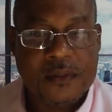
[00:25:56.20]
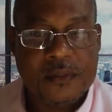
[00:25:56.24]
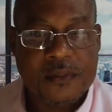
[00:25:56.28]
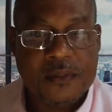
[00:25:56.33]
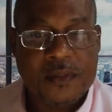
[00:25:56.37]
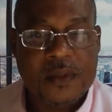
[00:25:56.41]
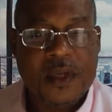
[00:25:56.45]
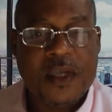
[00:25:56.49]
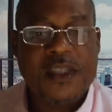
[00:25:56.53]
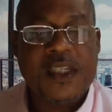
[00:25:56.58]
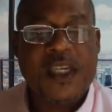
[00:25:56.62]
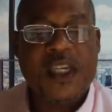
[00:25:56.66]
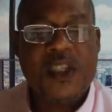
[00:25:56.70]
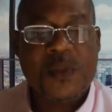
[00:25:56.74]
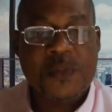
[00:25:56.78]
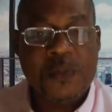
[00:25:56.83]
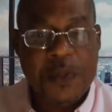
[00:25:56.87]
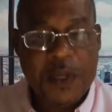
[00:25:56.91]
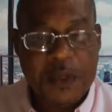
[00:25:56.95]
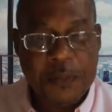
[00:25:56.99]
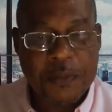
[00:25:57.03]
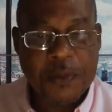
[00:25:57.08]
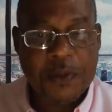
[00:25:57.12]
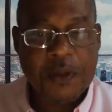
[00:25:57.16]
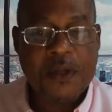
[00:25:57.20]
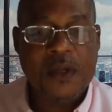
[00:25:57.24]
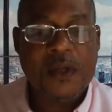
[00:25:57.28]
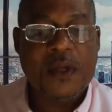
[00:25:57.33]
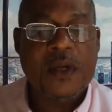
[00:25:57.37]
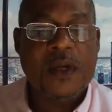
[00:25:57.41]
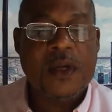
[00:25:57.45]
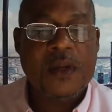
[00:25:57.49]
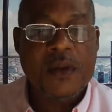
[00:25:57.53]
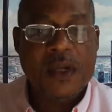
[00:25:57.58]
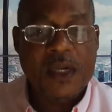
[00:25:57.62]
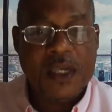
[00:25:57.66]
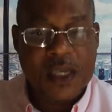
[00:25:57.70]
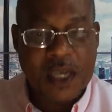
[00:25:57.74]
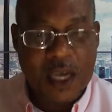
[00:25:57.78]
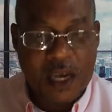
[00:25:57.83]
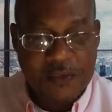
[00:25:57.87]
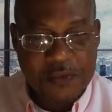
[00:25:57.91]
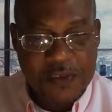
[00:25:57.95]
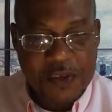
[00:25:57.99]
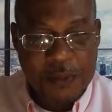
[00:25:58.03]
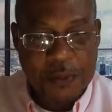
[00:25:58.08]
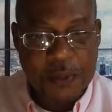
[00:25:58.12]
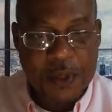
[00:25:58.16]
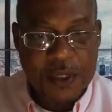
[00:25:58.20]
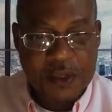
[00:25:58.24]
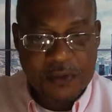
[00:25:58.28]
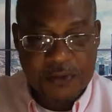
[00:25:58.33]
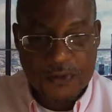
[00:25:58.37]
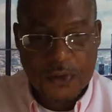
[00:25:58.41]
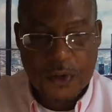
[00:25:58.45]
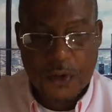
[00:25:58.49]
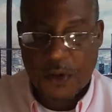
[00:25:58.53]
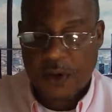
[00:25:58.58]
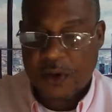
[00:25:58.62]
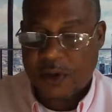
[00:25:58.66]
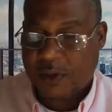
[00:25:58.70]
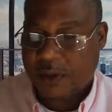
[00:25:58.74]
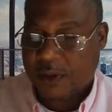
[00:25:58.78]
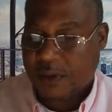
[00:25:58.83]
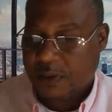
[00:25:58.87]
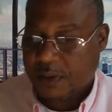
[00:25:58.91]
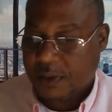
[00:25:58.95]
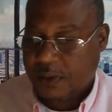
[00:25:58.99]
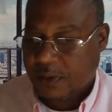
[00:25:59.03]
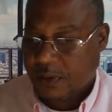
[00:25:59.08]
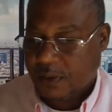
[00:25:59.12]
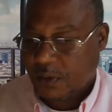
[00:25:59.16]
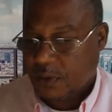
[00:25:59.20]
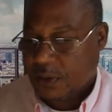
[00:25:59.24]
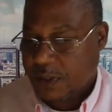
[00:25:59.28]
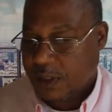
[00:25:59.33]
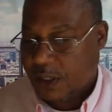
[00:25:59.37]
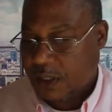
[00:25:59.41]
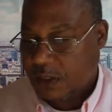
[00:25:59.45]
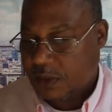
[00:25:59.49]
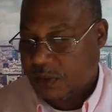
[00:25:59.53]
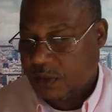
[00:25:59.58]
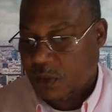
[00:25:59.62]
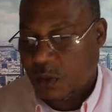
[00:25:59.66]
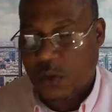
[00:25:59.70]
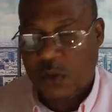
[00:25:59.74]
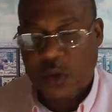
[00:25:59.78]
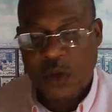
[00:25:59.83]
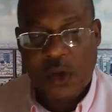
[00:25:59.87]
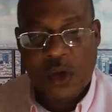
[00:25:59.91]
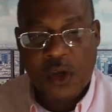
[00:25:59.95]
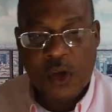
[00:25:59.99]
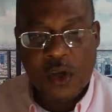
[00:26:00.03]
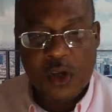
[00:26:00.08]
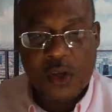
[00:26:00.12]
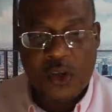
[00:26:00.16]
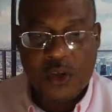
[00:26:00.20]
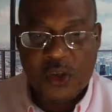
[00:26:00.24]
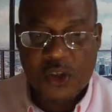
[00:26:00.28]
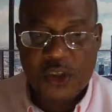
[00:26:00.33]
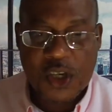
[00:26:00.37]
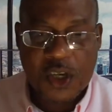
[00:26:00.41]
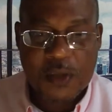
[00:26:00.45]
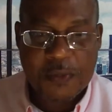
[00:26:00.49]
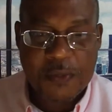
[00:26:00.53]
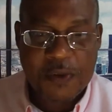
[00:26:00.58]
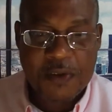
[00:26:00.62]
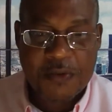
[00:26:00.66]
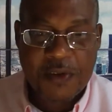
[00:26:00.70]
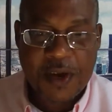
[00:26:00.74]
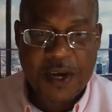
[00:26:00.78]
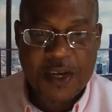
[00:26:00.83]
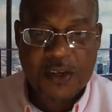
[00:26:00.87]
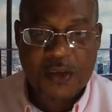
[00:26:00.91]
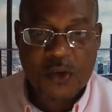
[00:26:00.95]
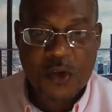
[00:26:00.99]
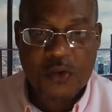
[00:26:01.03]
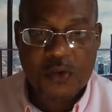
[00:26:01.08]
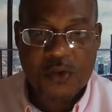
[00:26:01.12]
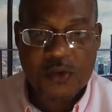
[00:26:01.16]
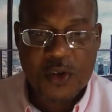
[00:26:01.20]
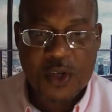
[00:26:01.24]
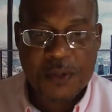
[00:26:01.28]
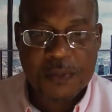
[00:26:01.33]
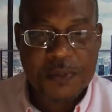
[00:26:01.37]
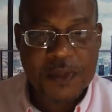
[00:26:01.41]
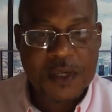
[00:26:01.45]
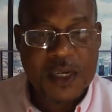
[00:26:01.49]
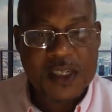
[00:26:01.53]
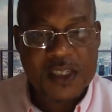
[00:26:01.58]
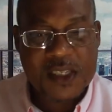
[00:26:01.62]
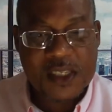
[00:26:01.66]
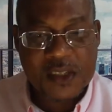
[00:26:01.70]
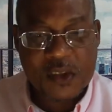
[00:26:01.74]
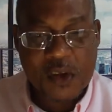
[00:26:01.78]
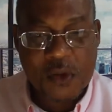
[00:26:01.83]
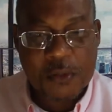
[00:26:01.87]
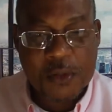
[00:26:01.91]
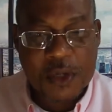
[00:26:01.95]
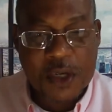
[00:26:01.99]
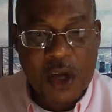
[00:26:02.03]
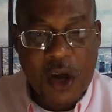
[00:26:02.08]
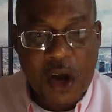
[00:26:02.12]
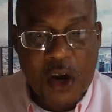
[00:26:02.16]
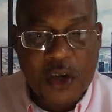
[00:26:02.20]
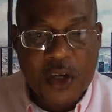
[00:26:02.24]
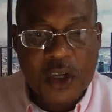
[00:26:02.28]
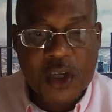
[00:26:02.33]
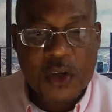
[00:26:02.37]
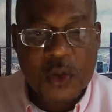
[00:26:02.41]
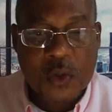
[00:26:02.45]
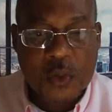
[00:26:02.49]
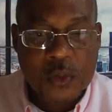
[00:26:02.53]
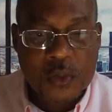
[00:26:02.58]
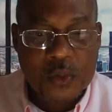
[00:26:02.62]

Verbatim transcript: Because his people gave the money for it. Okay? So you shouldn't be fighting over it because it don't belong to you.